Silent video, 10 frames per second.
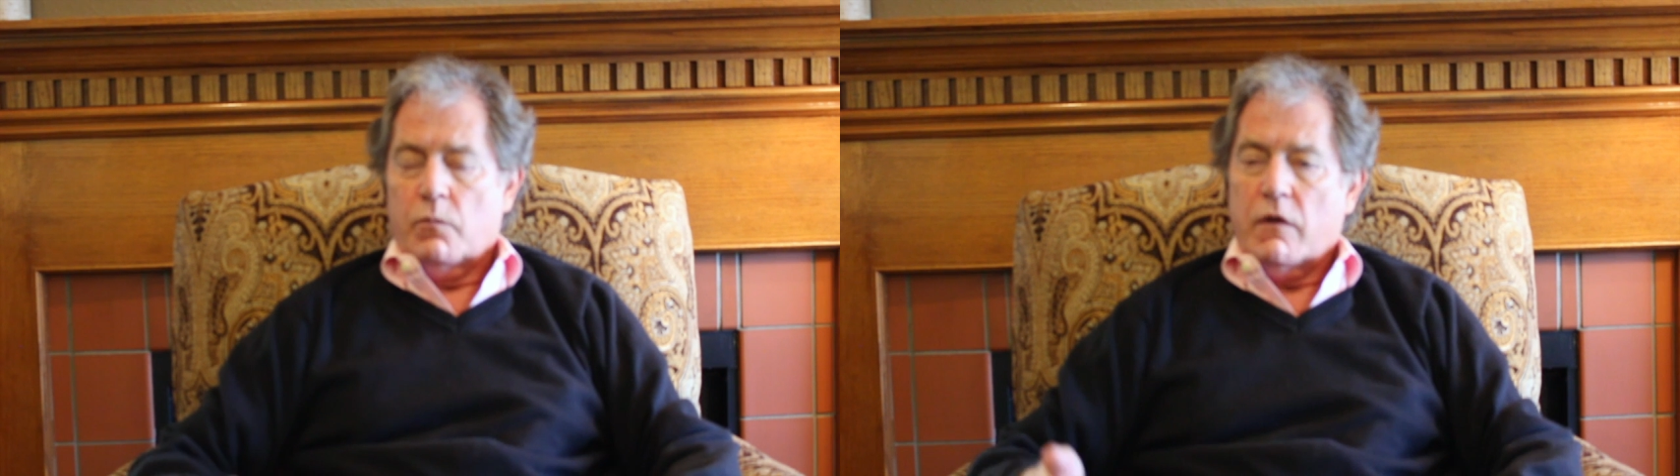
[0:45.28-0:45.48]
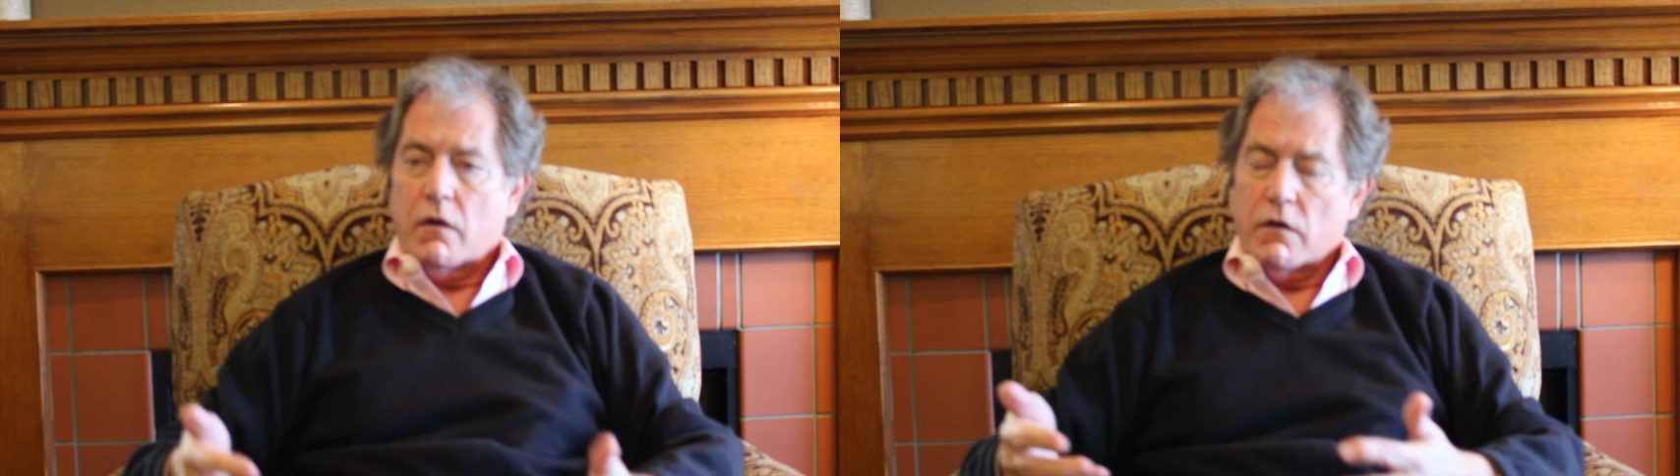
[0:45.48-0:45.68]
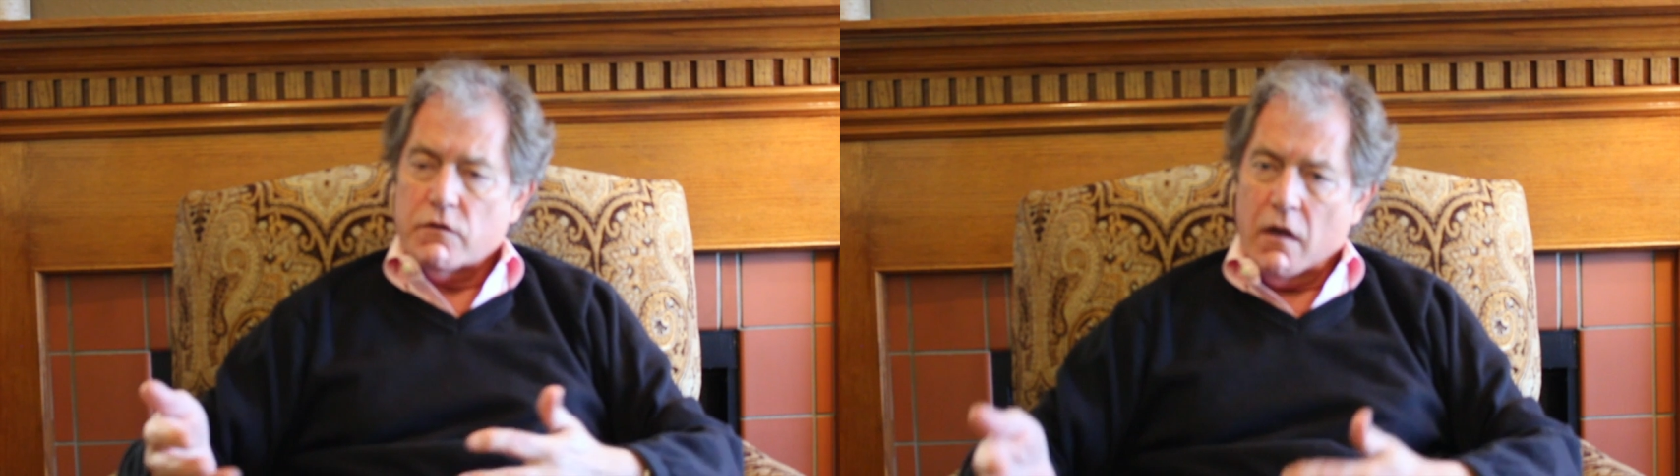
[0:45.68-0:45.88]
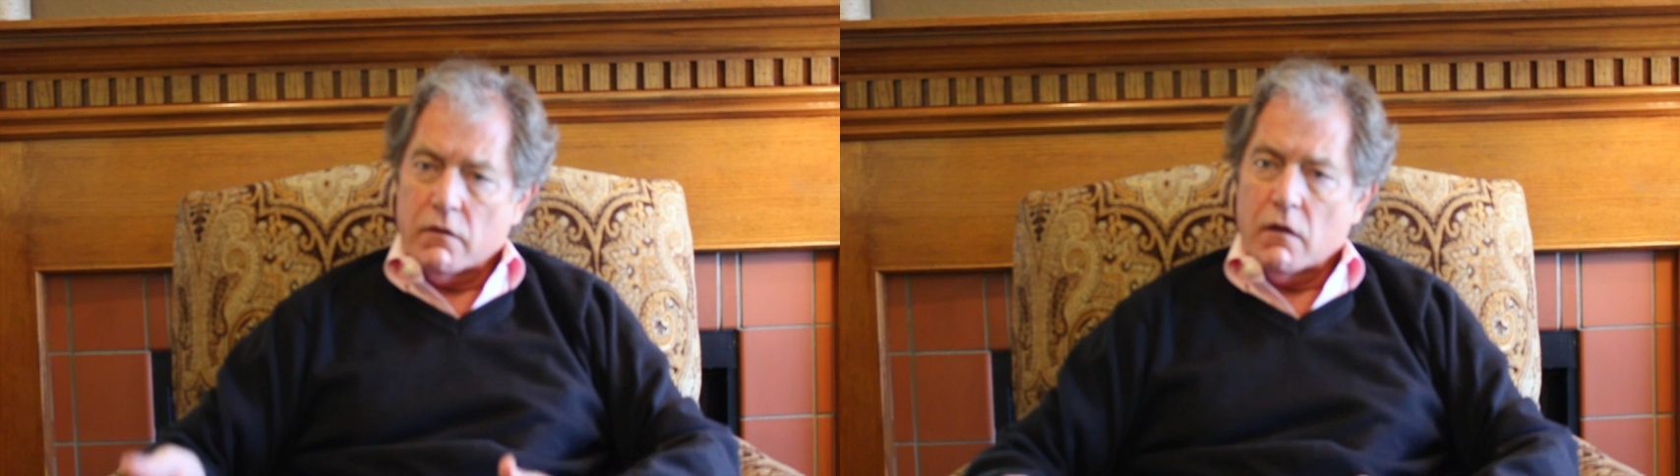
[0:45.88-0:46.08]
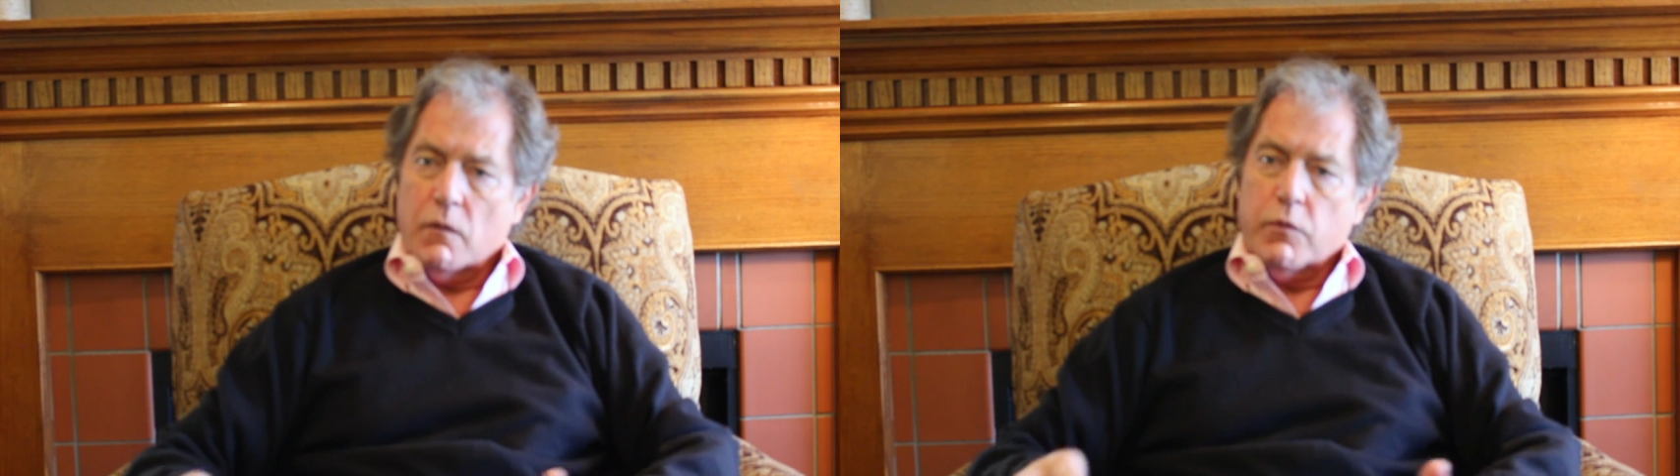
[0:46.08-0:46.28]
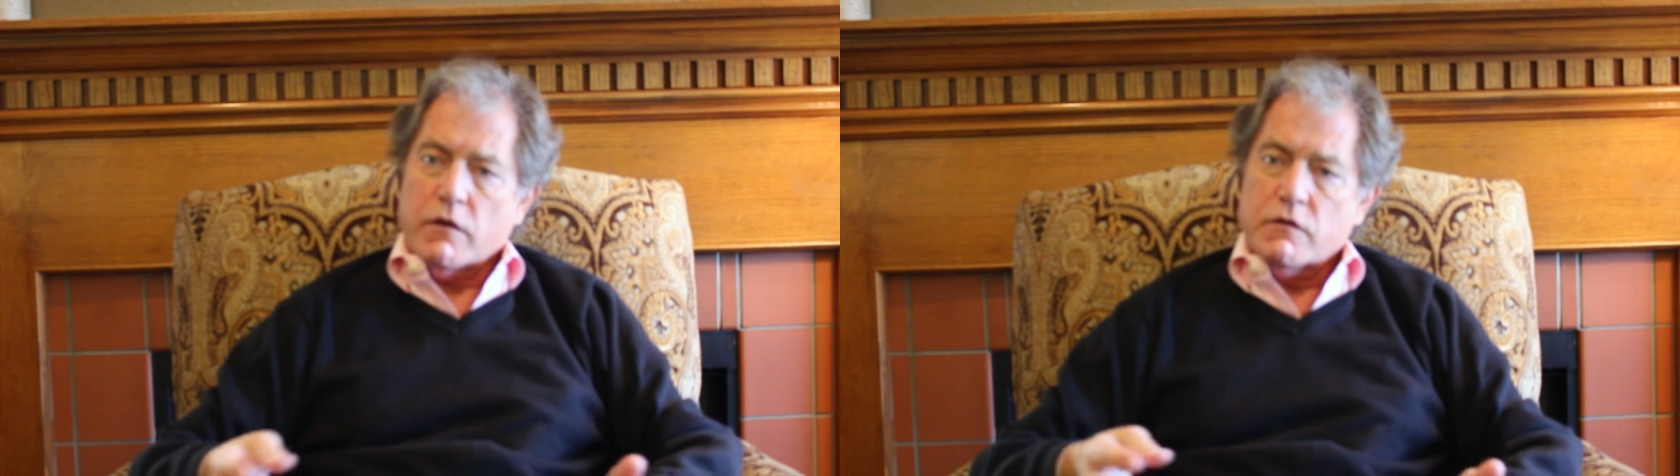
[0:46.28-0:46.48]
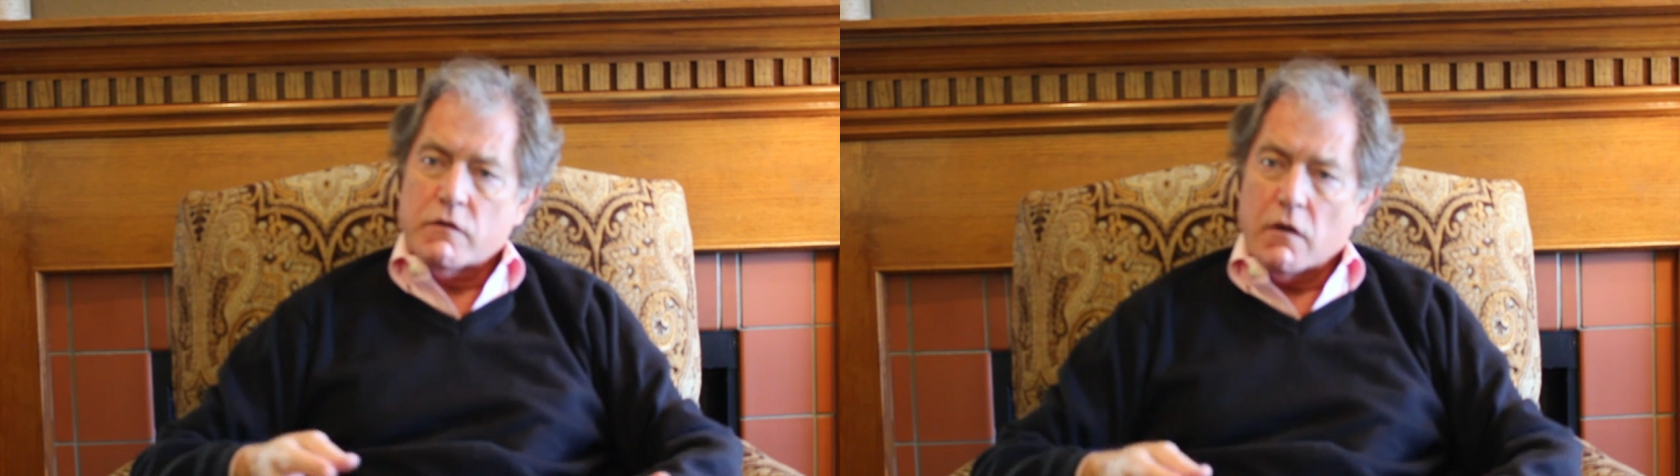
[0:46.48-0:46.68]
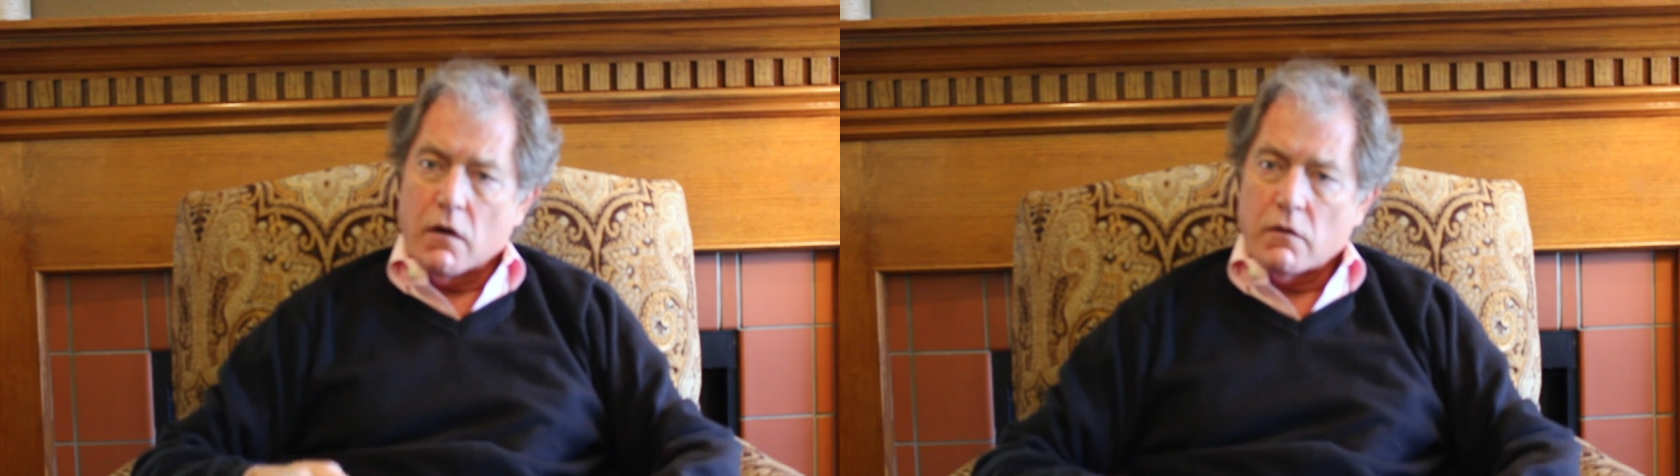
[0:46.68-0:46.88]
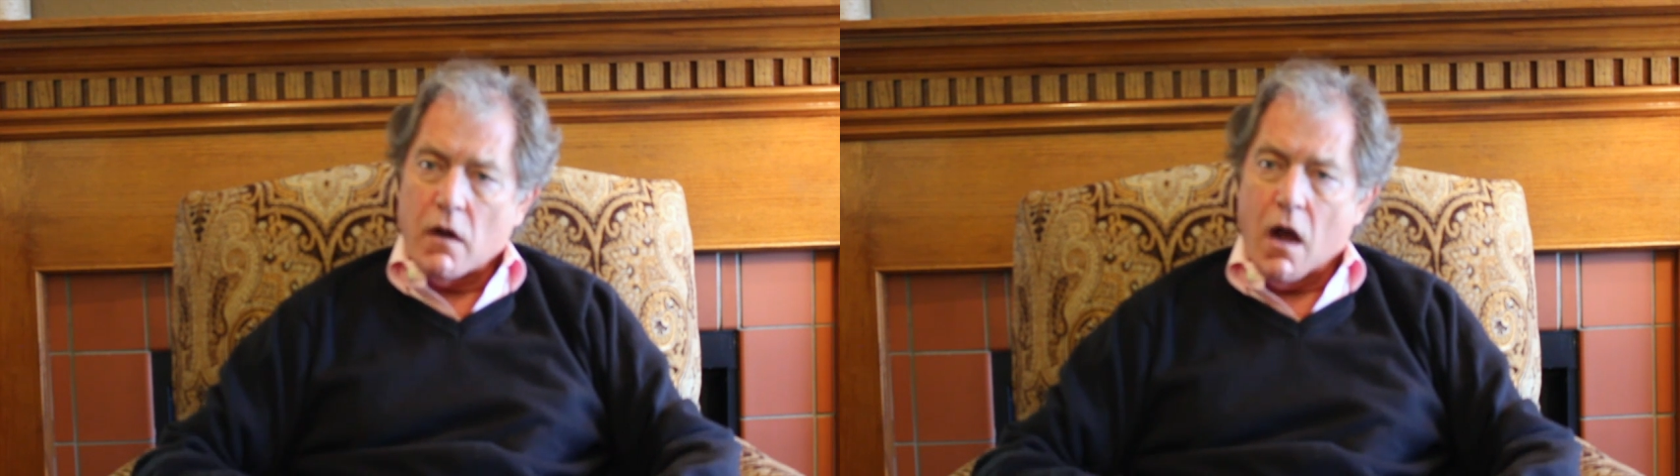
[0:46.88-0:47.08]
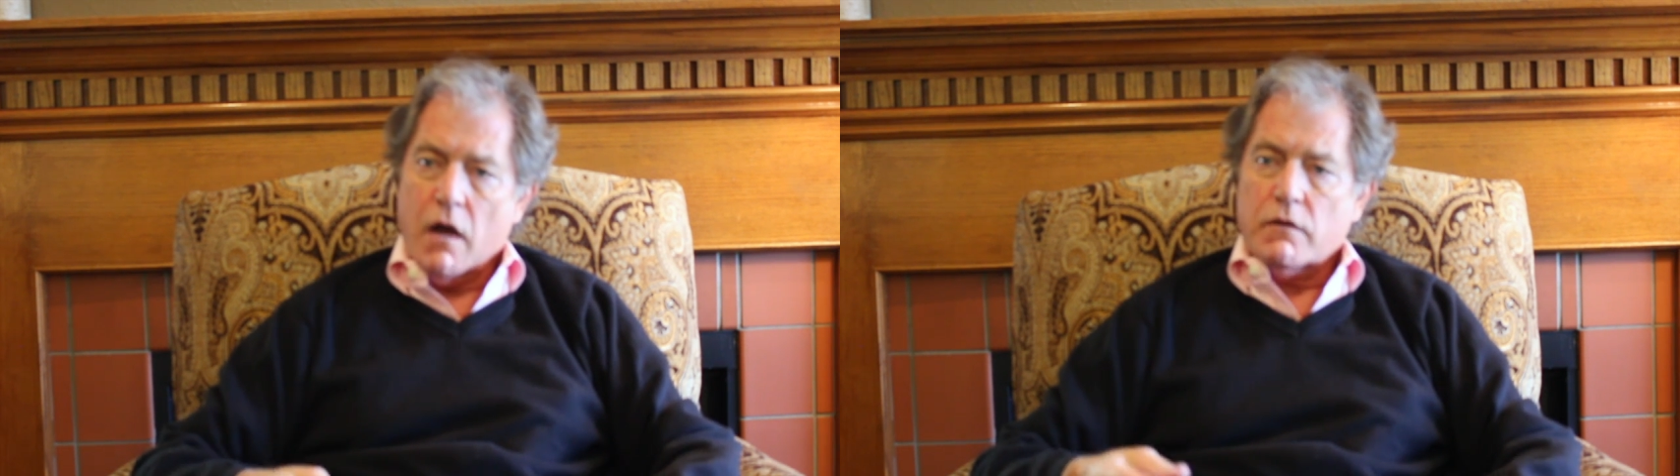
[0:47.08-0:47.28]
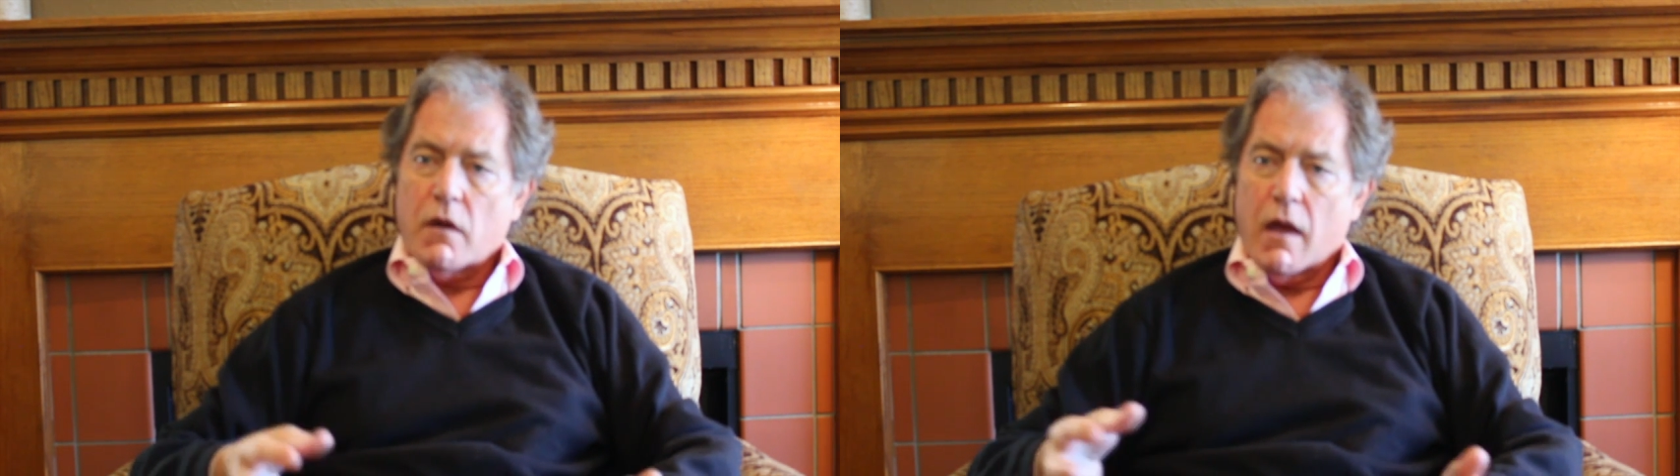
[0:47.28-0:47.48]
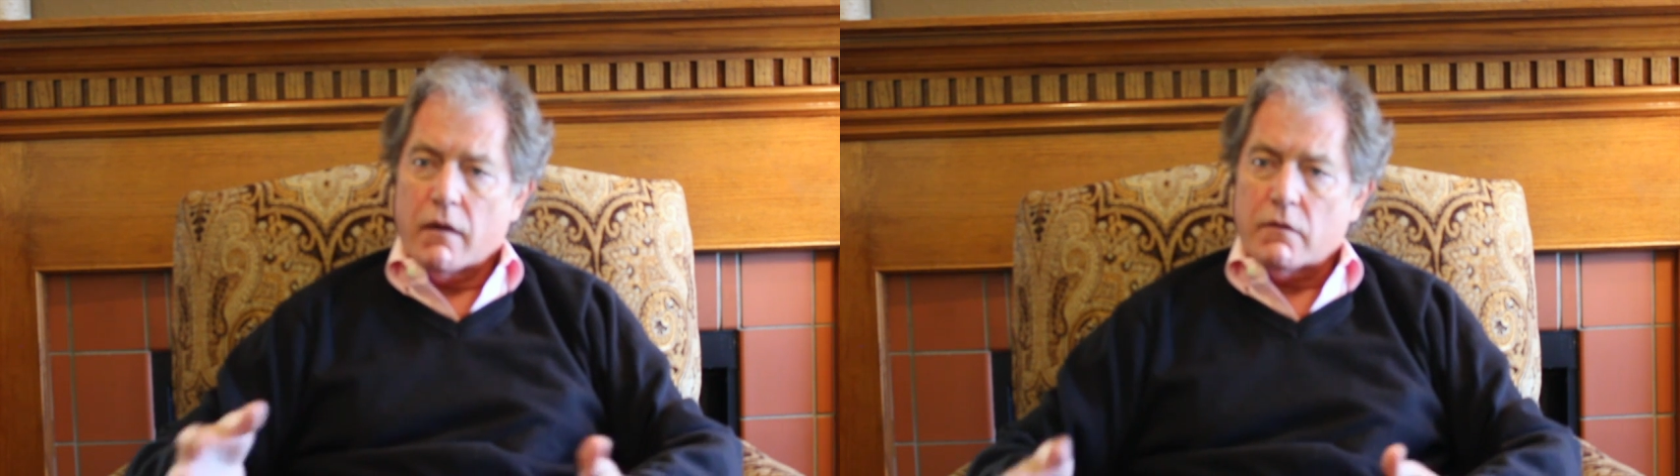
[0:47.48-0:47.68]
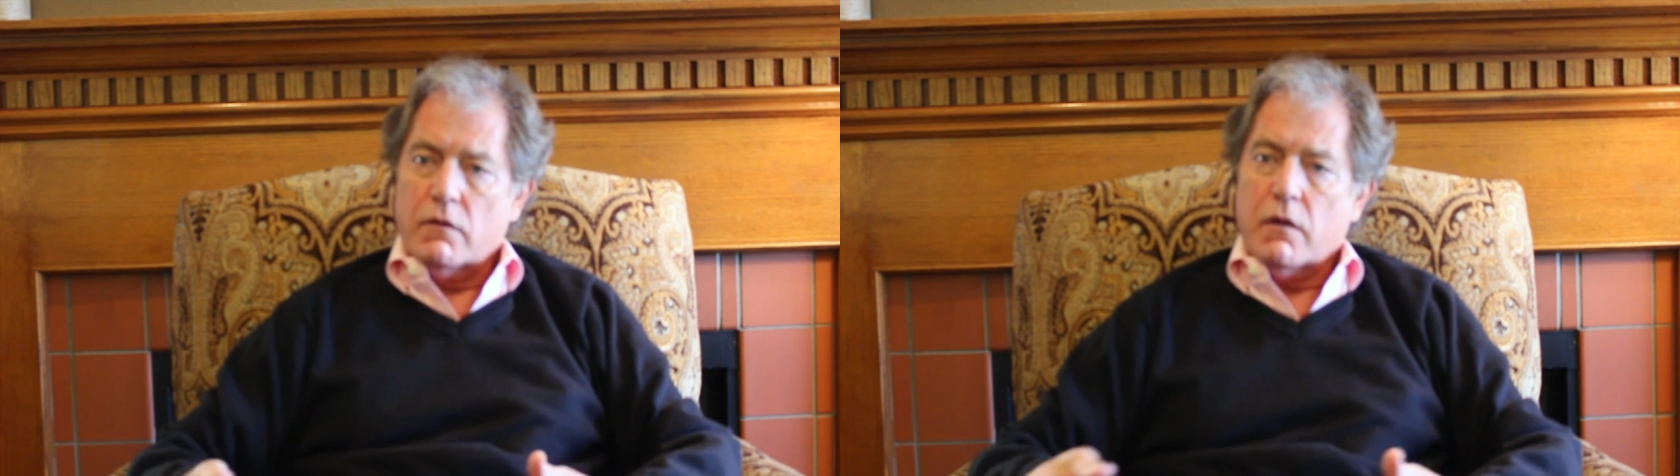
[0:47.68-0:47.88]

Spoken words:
Because antidepressants are not at